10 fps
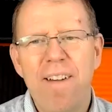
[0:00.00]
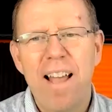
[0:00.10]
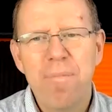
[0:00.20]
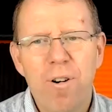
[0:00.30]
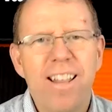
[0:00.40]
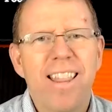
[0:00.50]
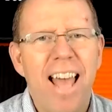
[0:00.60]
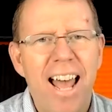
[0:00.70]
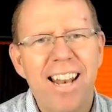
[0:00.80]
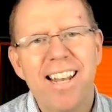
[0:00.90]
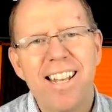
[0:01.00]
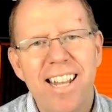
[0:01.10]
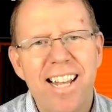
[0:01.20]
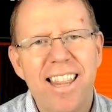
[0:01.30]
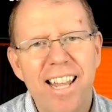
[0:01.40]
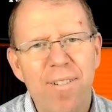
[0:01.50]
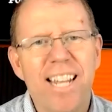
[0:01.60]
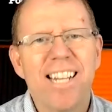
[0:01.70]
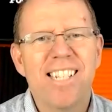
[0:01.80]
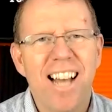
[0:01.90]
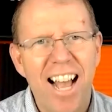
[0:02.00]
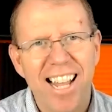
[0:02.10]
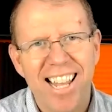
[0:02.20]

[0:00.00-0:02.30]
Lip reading: 5 more to that and then we can talk.